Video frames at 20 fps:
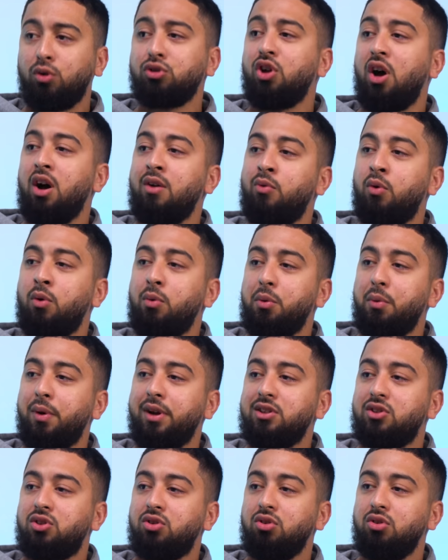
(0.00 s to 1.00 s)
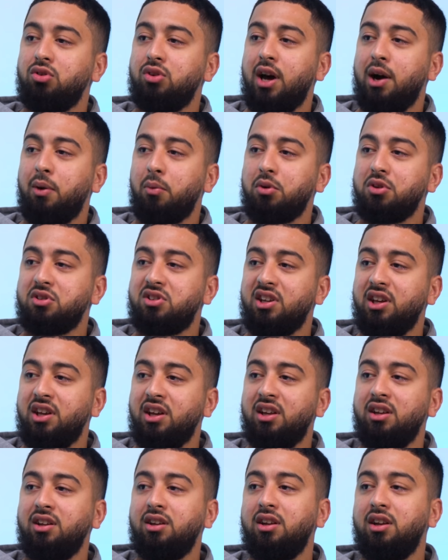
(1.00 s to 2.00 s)
was the other one we went to that was
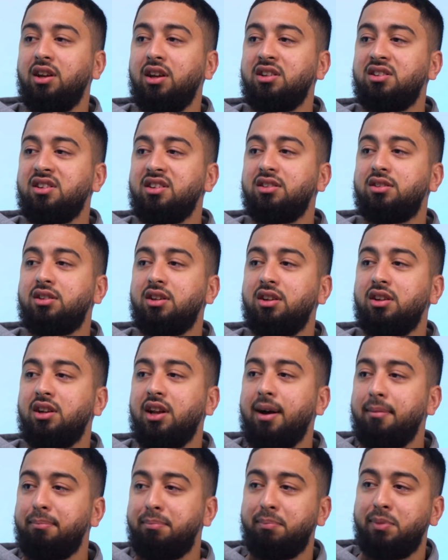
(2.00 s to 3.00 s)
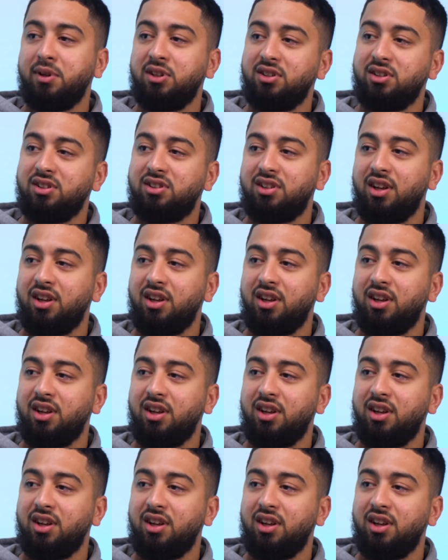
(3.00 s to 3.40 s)
in Islington in that business